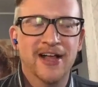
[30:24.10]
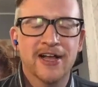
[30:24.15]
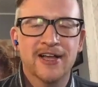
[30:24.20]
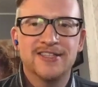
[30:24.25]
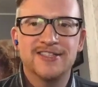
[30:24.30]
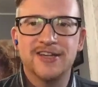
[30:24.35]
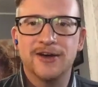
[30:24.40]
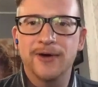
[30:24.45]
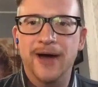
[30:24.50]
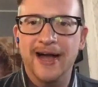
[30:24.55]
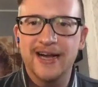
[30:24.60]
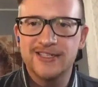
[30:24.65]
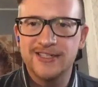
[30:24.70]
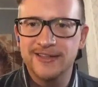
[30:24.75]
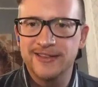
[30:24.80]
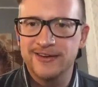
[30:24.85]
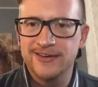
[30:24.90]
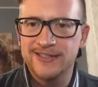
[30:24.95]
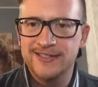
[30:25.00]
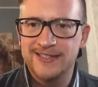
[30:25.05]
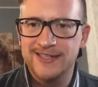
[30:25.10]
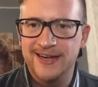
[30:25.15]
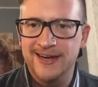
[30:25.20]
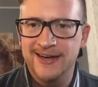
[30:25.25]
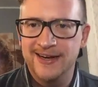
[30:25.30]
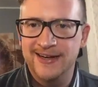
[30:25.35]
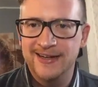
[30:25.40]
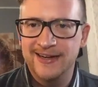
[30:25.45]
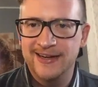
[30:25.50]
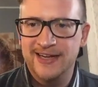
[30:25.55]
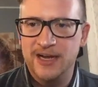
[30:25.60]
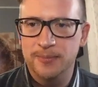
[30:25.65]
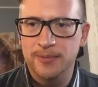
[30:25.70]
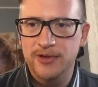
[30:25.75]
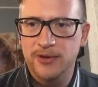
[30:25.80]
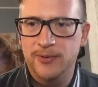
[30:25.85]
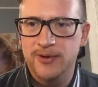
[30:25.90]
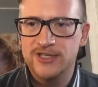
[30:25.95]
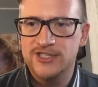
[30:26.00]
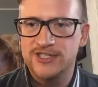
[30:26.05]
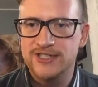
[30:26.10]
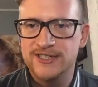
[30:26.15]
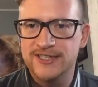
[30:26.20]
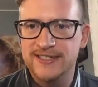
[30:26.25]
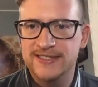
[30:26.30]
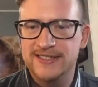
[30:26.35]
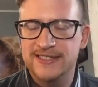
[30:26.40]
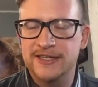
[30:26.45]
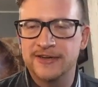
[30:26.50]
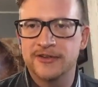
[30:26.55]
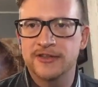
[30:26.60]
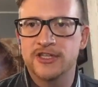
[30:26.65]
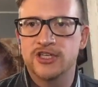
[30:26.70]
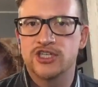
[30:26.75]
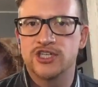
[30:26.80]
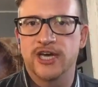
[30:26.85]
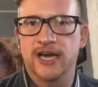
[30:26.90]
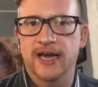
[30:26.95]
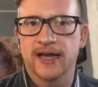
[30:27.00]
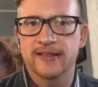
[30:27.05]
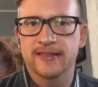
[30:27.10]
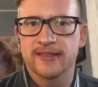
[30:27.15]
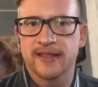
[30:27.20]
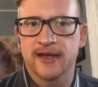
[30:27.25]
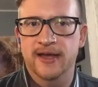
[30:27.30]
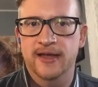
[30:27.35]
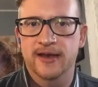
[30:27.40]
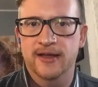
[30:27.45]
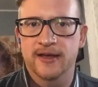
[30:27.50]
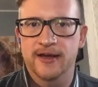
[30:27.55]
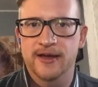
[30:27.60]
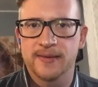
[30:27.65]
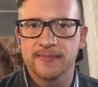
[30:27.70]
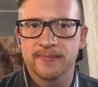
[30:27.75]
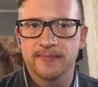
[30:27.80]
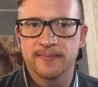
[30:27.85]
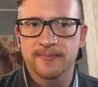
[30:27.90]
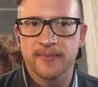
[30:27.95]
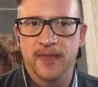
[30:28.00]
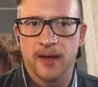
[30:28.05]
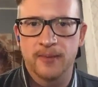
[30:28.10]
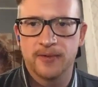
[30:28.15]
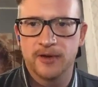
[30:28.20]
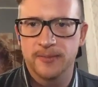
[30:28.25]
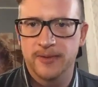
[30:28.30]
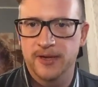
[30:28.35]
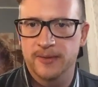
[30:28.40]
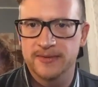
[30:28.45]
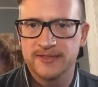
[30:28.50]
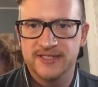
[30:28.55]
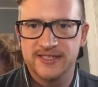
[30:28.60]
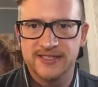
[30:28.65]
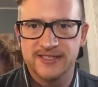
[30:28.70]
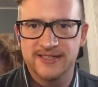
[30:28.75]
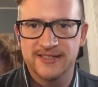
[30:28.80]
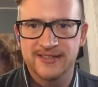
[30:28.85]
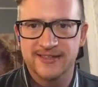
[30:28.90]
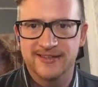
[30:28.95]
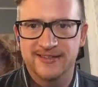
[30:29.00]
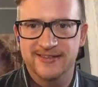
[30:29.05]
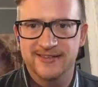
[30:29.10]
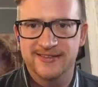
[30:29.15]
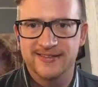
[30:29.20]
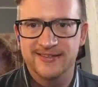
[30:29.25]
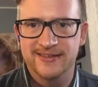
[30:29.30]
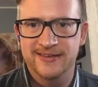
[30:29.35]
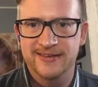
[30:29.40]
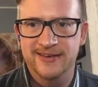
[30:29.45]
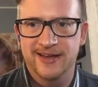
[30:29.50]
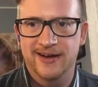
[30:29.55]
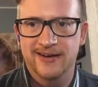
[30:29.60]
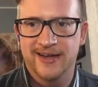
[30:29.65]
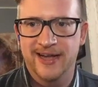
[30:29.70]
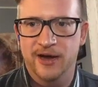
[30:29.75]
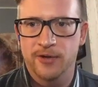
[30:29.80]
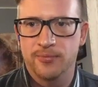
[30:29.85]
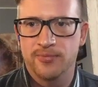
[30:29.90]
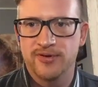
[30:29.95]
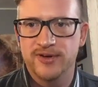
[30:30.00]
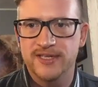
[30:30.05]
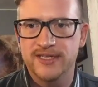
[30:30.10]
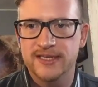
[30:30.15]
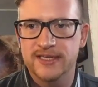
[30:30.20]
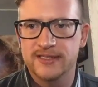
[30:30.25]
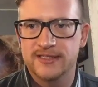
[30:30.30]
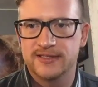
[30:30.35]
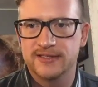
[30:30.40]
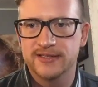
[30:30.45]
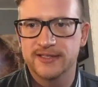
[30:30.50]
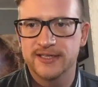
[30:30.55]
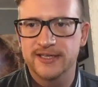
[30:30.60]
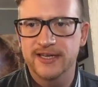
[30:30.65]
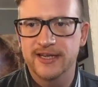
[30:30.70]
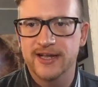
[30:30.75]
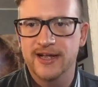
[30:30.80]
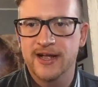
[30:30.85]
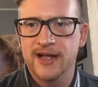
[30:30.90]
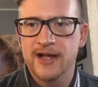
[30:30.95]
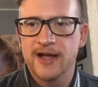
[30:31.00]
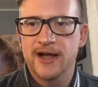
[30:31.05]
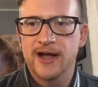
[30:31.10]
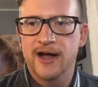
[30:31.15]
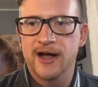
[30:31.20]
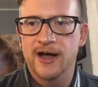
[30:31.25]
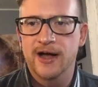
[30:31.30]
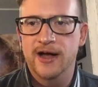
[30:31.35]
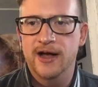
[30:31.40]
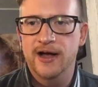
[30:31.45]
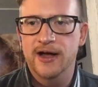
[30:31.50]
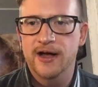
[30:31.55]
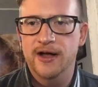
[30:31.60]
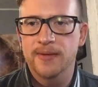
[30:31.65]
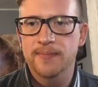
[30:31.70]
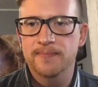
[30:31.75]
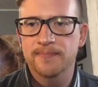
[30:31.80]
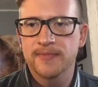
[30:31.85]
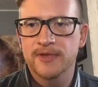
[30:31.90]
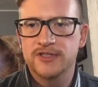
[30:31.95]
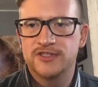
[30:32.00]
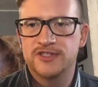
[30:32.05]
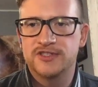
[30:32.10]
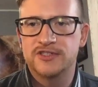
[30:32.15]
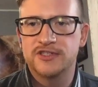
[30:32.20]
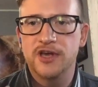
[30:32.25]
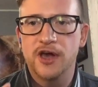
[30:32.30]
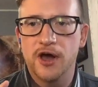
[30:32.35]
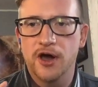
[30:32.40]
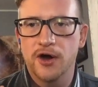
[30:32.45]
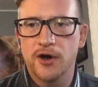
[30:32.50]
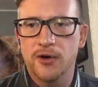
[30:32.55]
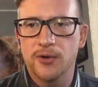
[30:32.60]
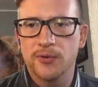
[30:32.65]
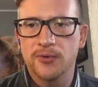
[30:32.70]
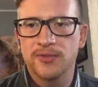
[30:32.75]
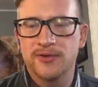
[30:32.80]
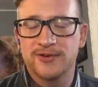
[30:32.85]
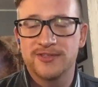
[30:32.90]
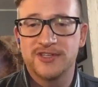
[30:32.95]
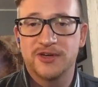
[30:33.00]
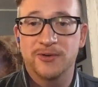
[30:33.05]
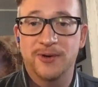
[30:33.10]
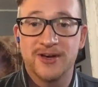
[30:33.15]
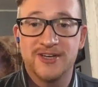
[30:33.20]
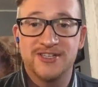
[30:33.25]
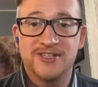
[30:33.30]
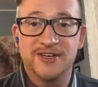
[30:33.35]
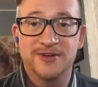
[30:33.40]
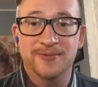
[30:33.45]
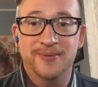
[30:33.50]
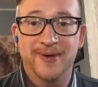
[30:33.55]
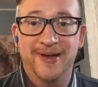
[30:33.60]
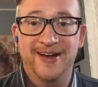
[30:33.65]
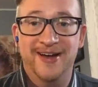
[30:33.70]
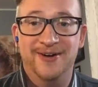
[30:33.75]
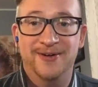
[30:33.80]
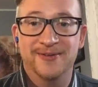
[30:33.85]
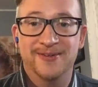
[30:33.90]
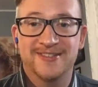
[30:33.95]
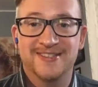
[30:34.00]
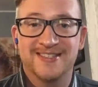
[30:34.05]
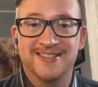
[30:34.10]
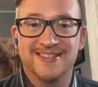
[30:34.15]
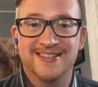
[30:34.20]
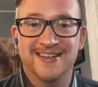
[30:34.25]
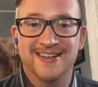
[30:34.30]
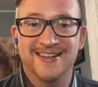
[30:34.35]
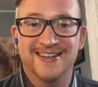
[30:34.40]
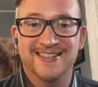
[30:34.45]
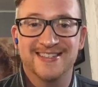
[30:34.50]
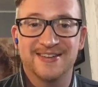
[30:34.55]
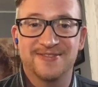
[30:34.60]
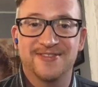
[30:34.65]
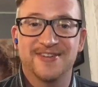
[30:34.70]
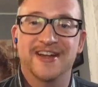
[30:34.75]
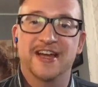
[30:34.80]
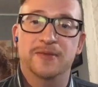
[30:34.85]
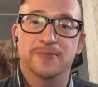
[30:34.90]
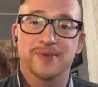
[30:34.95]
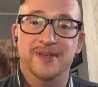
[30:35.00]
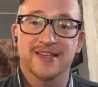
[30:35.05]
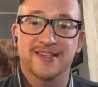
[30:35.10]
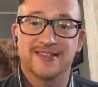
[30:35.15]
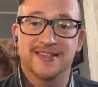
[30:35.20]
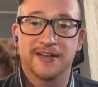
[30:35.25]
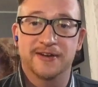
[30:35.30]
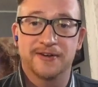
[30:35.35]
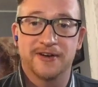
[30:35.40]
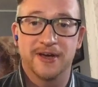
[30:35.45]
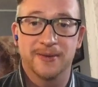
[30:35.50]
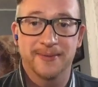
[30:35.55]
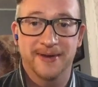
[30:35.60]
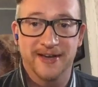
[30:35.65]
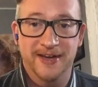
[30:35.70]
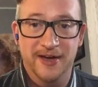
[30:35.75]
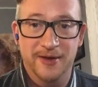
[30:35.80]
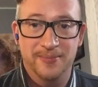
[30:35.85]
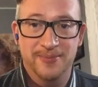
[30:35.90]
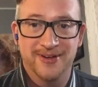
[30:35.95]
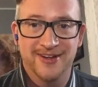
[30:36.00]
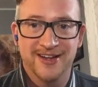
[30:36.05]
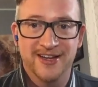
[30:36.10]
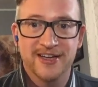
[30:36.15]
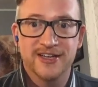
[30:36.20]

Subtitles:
So actually, there's a couple of questions here in the chat that I'm going to be able to knock out pretty easily. So there's a question about different IPs that are coming up.